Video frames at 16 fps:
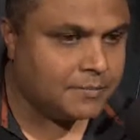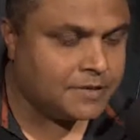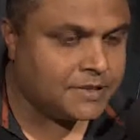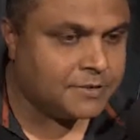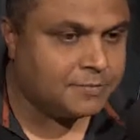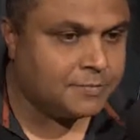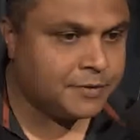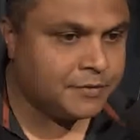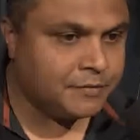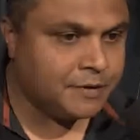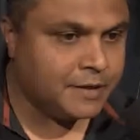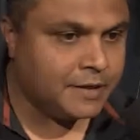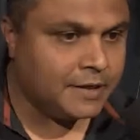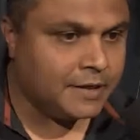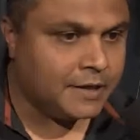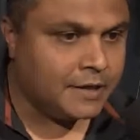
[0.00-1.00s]
Just
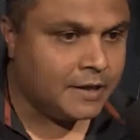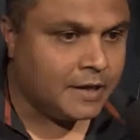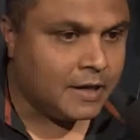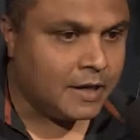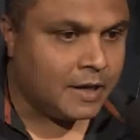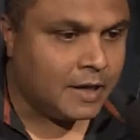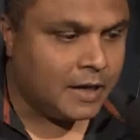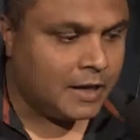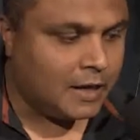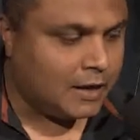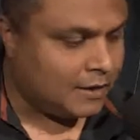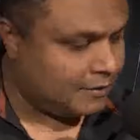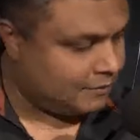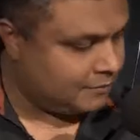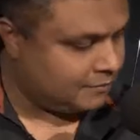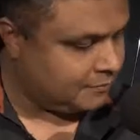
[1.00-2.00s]
briefly,
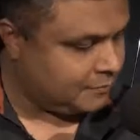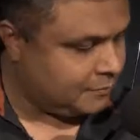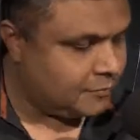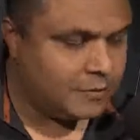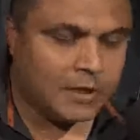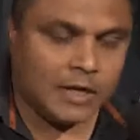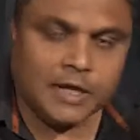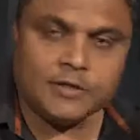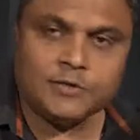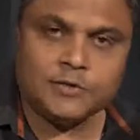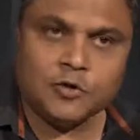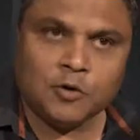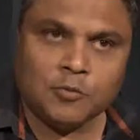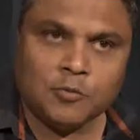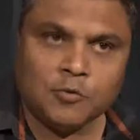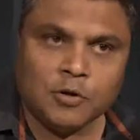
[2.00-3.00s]
would like to
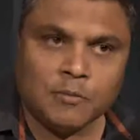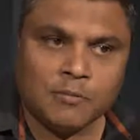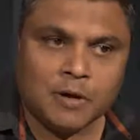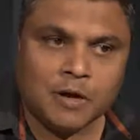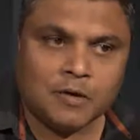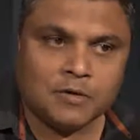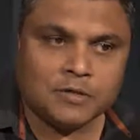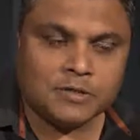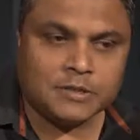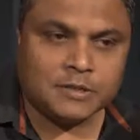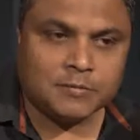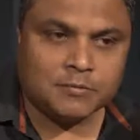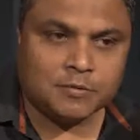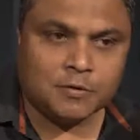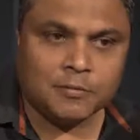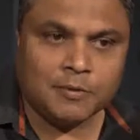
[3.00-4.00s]
know more about
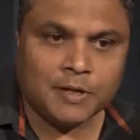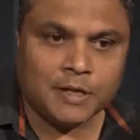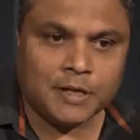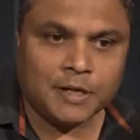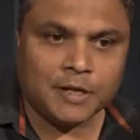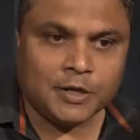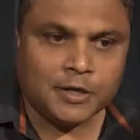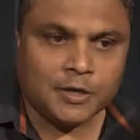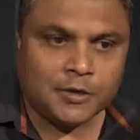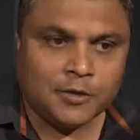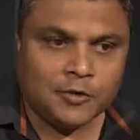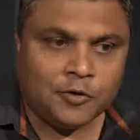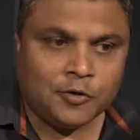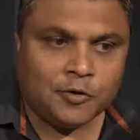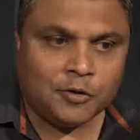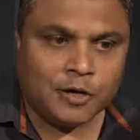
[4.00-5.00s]
probably
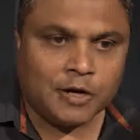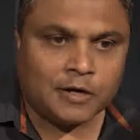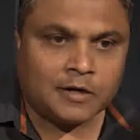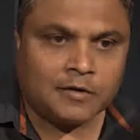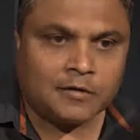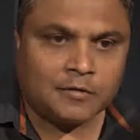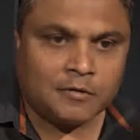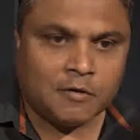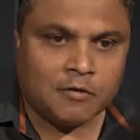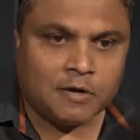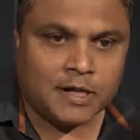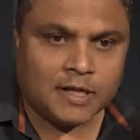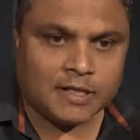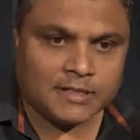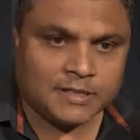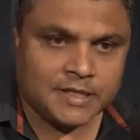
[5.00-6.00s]
your current
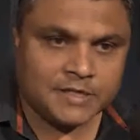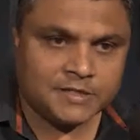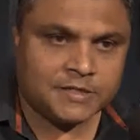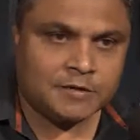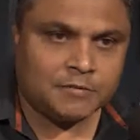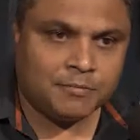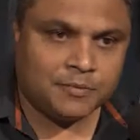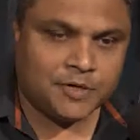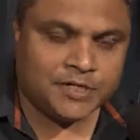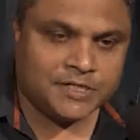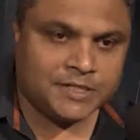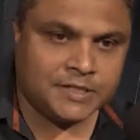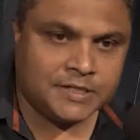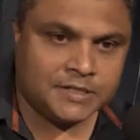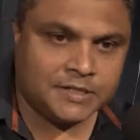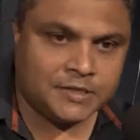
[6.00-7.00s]
role as national
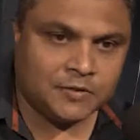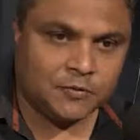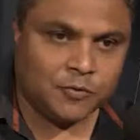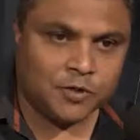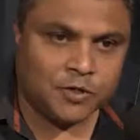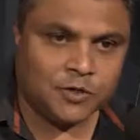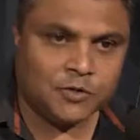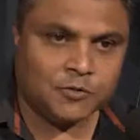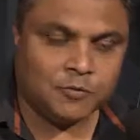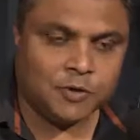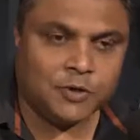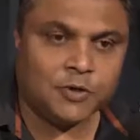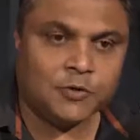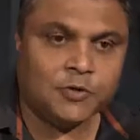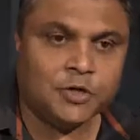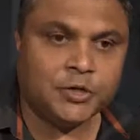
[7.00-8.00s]
president, what
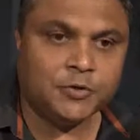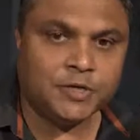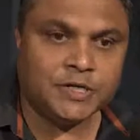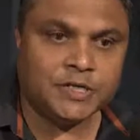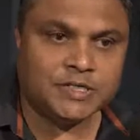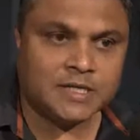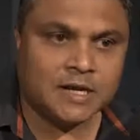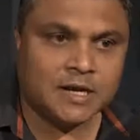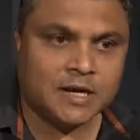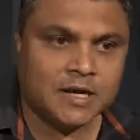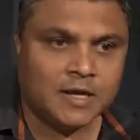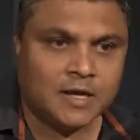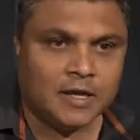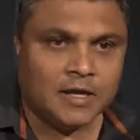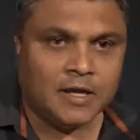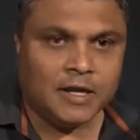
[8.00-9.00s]
your duties are,
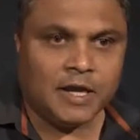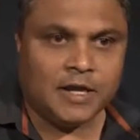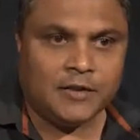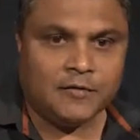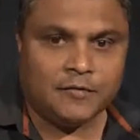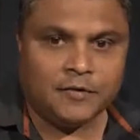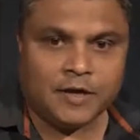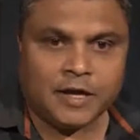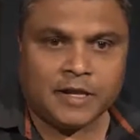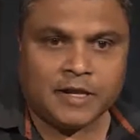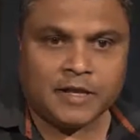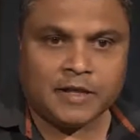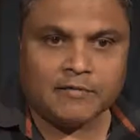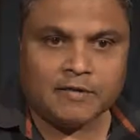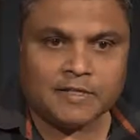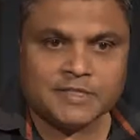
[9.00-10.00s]
and if you
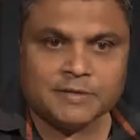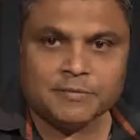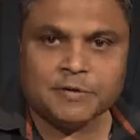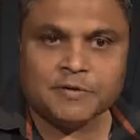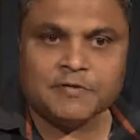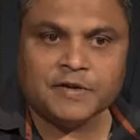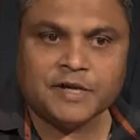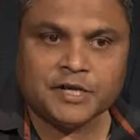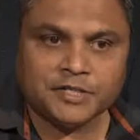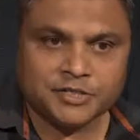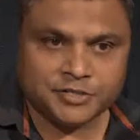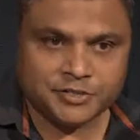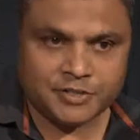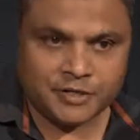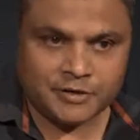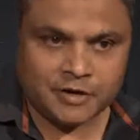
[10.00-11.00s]
can give us a bit of a
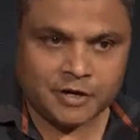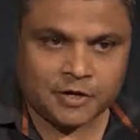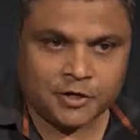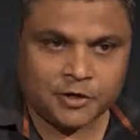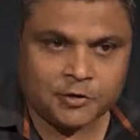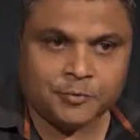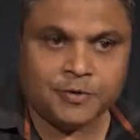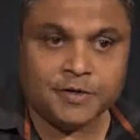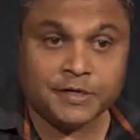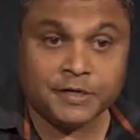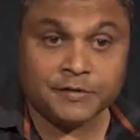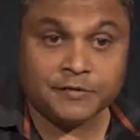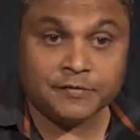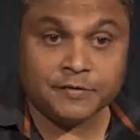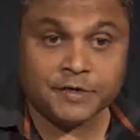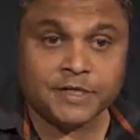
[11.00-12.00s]
history around
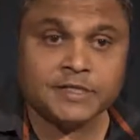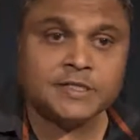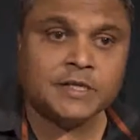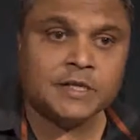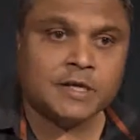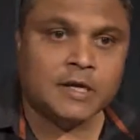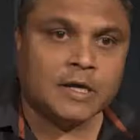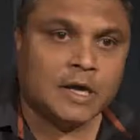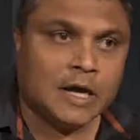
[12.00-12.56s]
Humanity First,